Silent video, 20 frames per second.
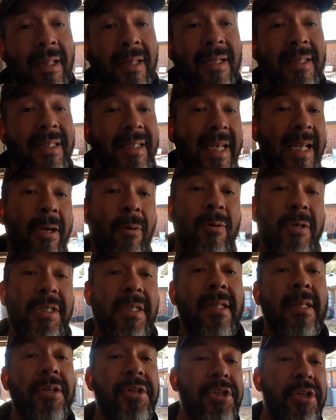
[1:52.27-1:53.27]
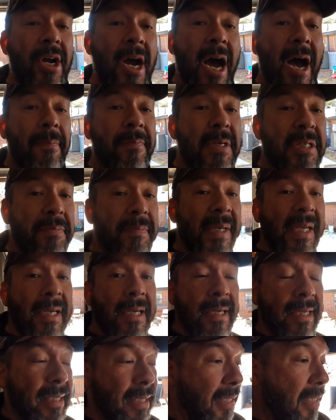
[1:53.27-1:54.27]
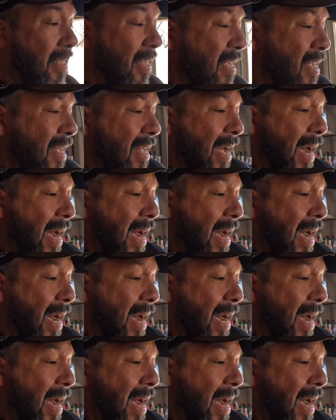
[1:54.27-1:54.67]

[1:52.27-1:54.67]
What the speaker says: that Zeke was in the shop is because